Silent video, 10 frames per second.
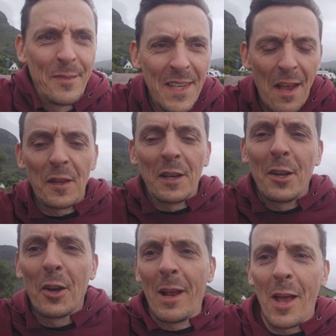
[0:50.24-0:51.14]
Definitely
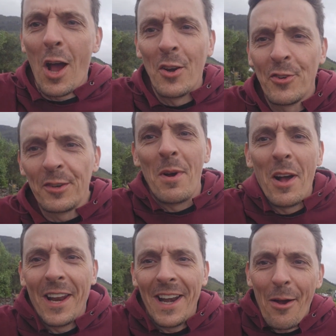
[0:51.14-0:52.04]
got about
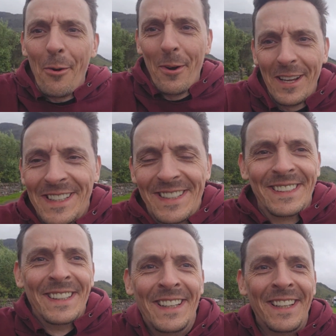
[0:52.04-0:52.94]
100-mile-an-hour
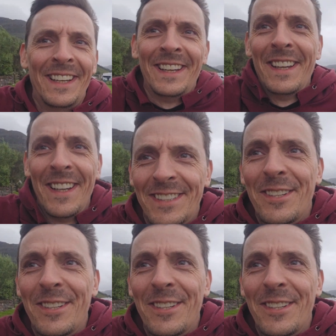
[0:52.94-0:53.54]
winds. It's